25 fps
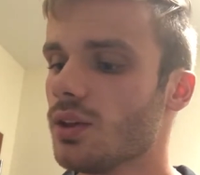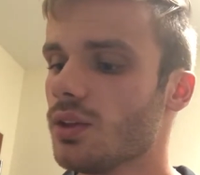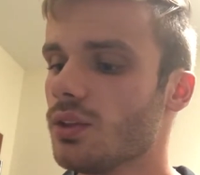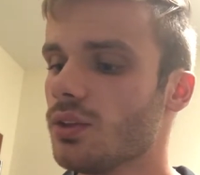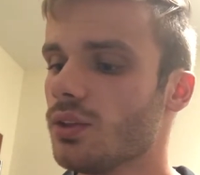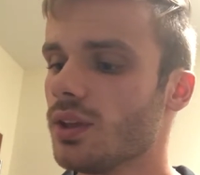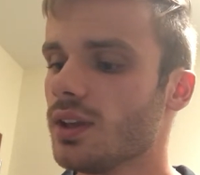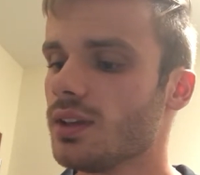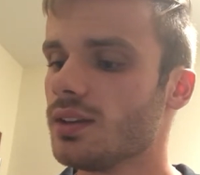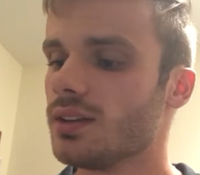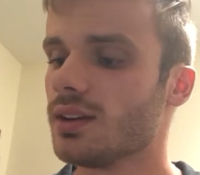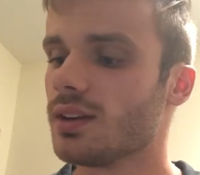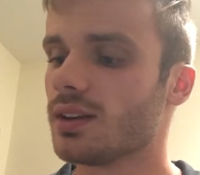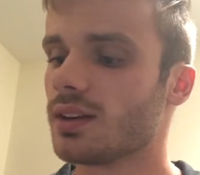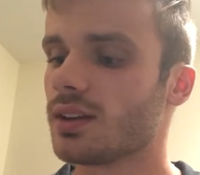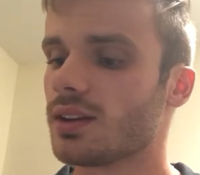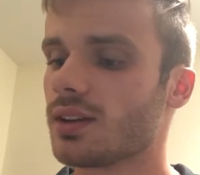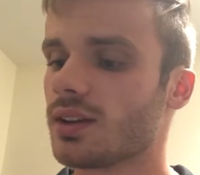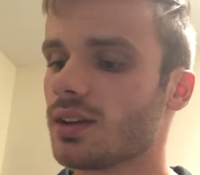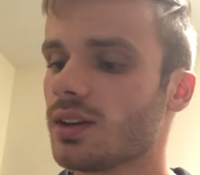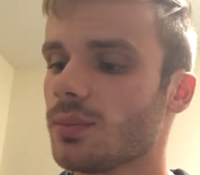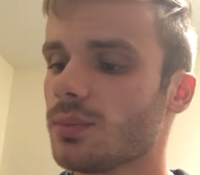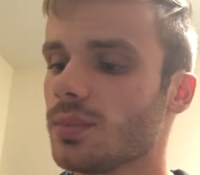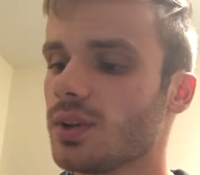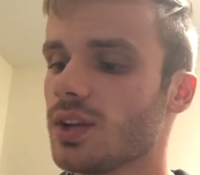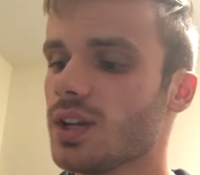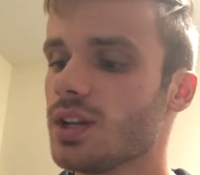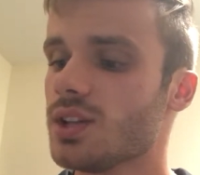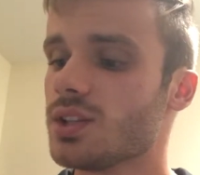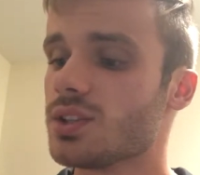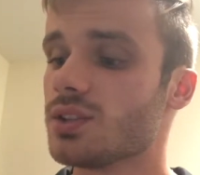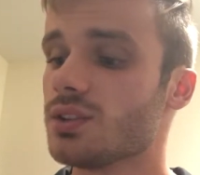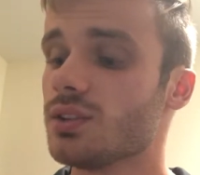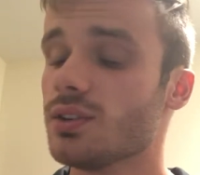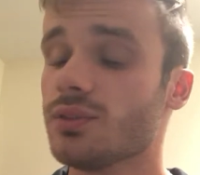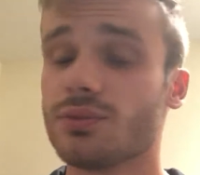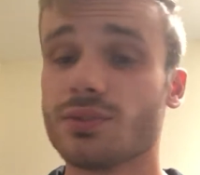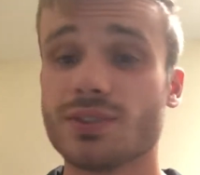they did a
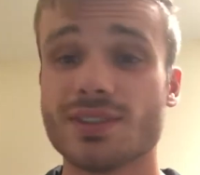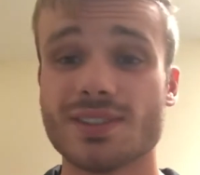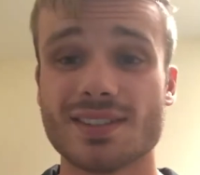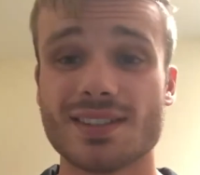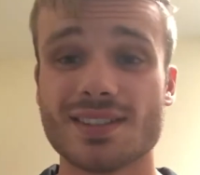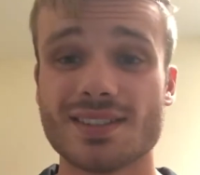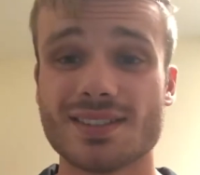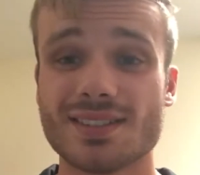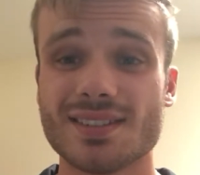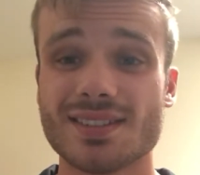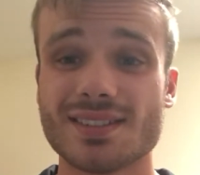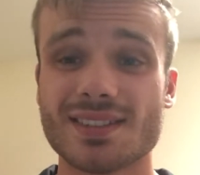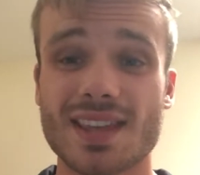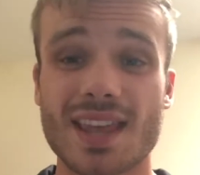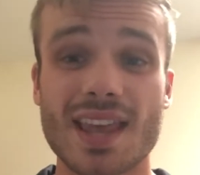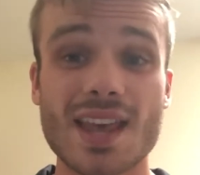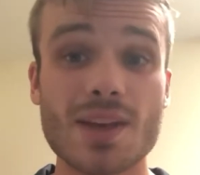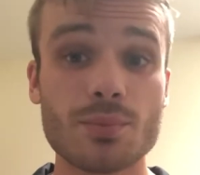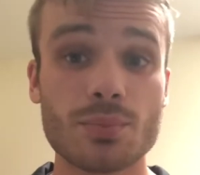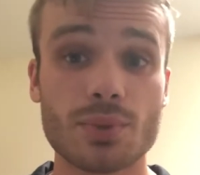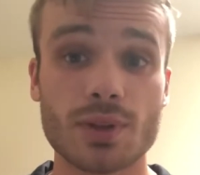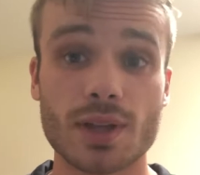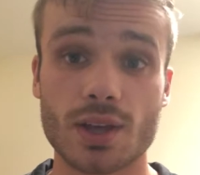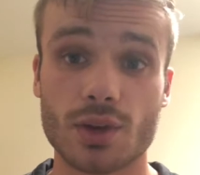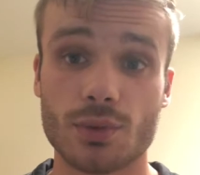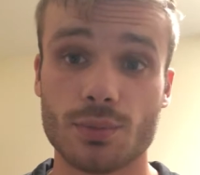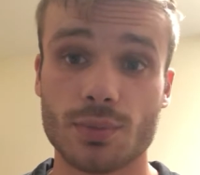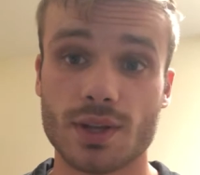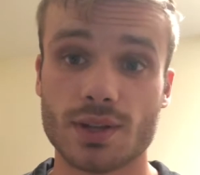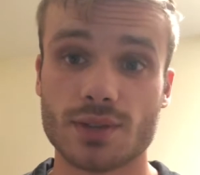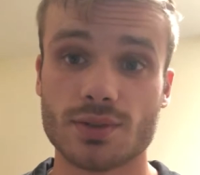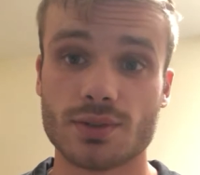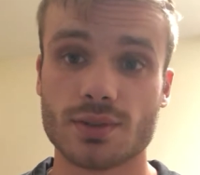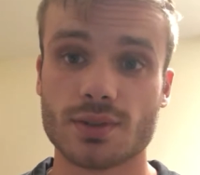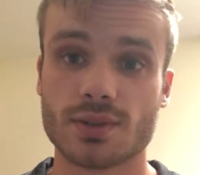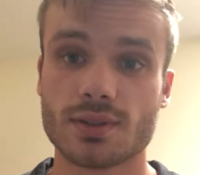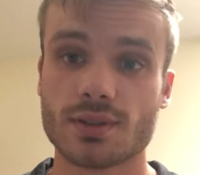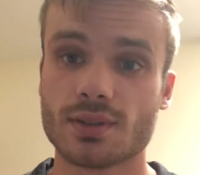combination of resistance and
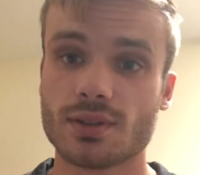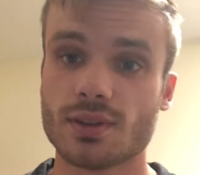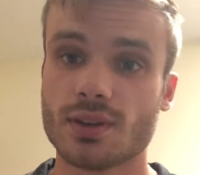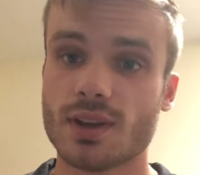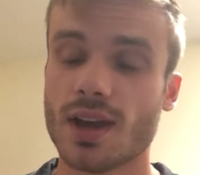plyometric